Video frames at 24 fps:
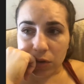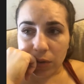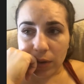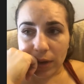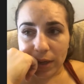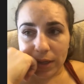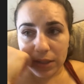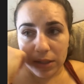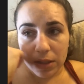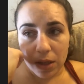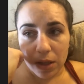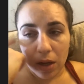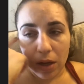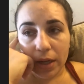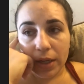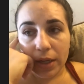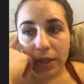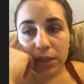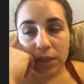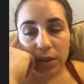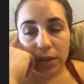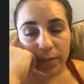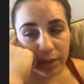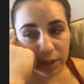as long as
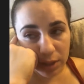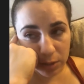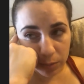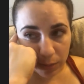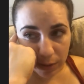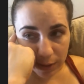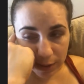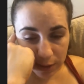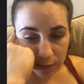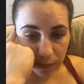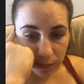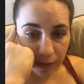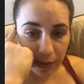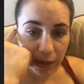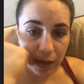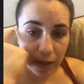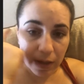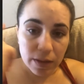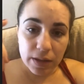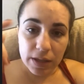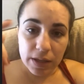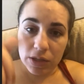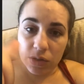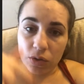someone's
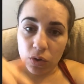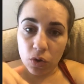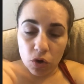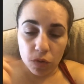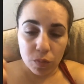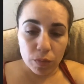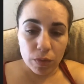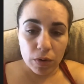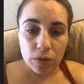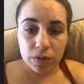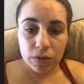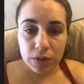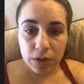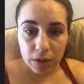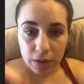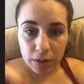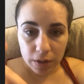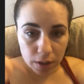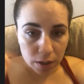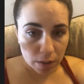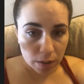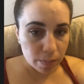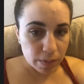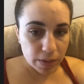breastfeeding, these hormones are
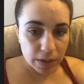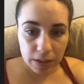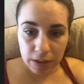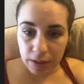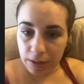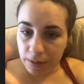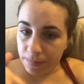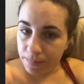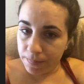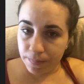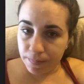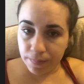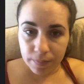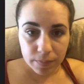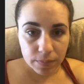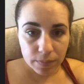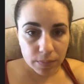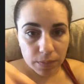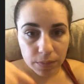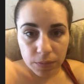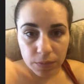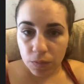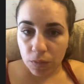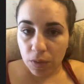going to be
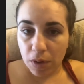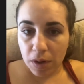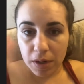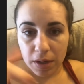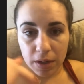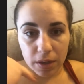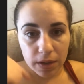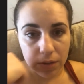running